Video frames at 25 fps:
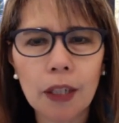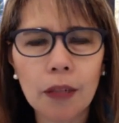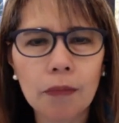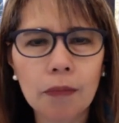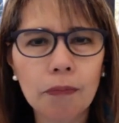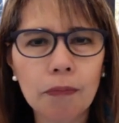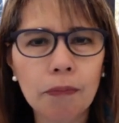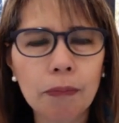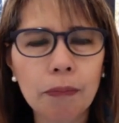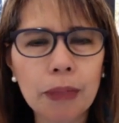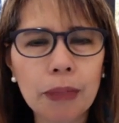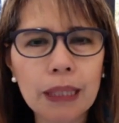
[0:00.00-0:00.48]

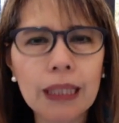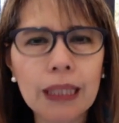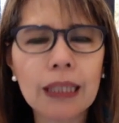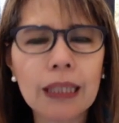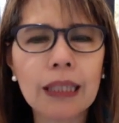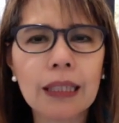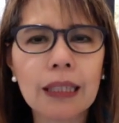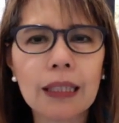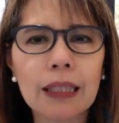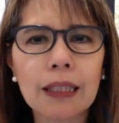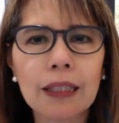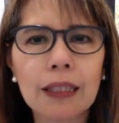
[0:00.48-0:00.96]

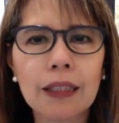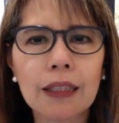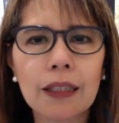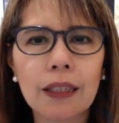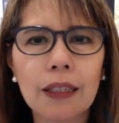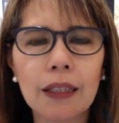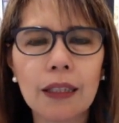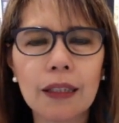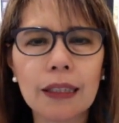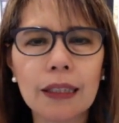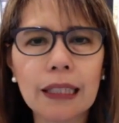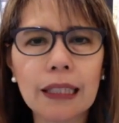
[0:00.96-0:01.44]
business
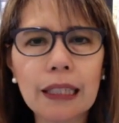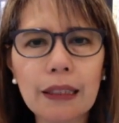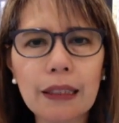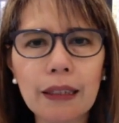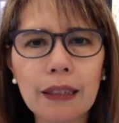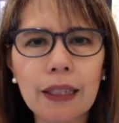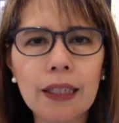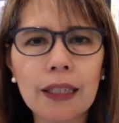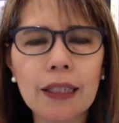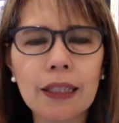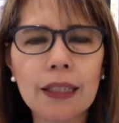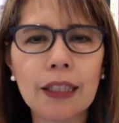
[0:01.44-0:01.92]

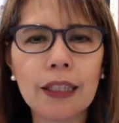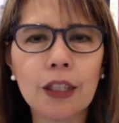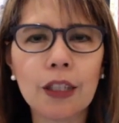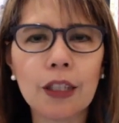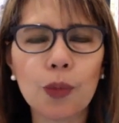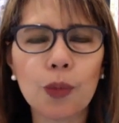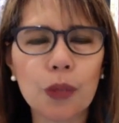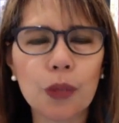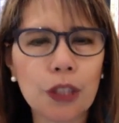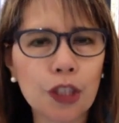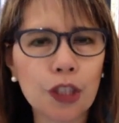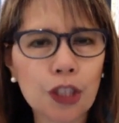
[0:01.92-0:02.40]
dealings that you
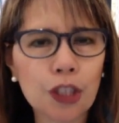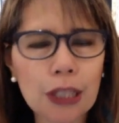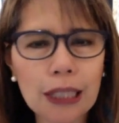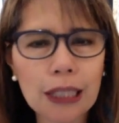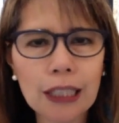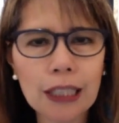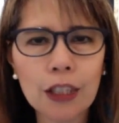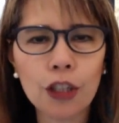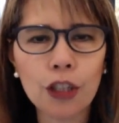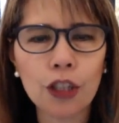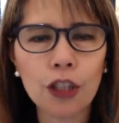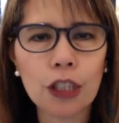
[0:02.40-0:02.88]
were
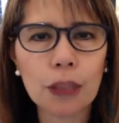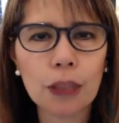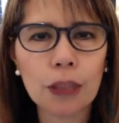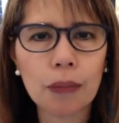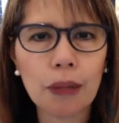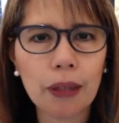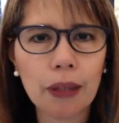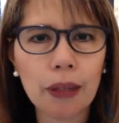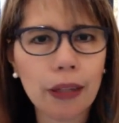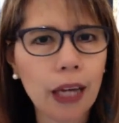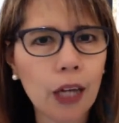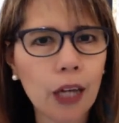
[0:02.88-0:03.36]
cheated or something
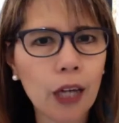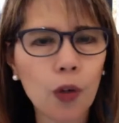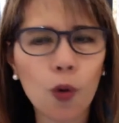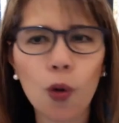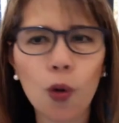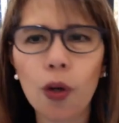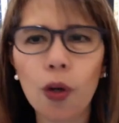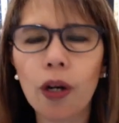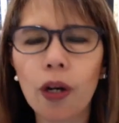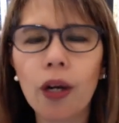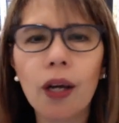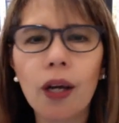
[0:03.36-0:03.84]
like that,
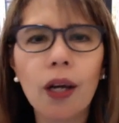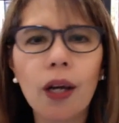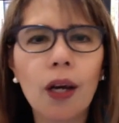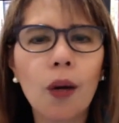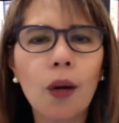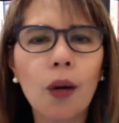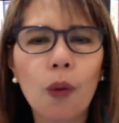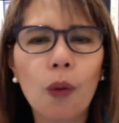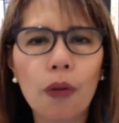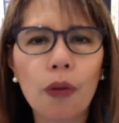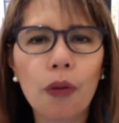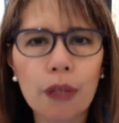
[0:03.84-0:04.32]
or
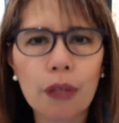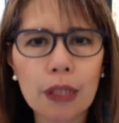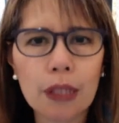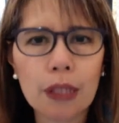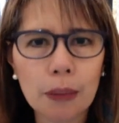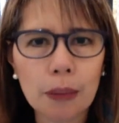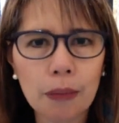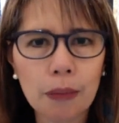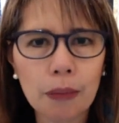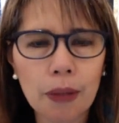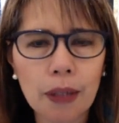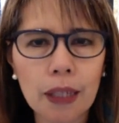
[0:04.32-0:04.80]
whether it's
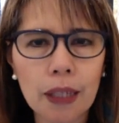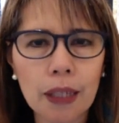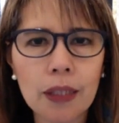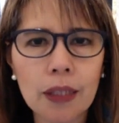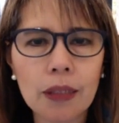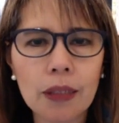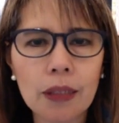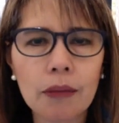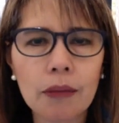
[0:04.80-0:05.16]
something that's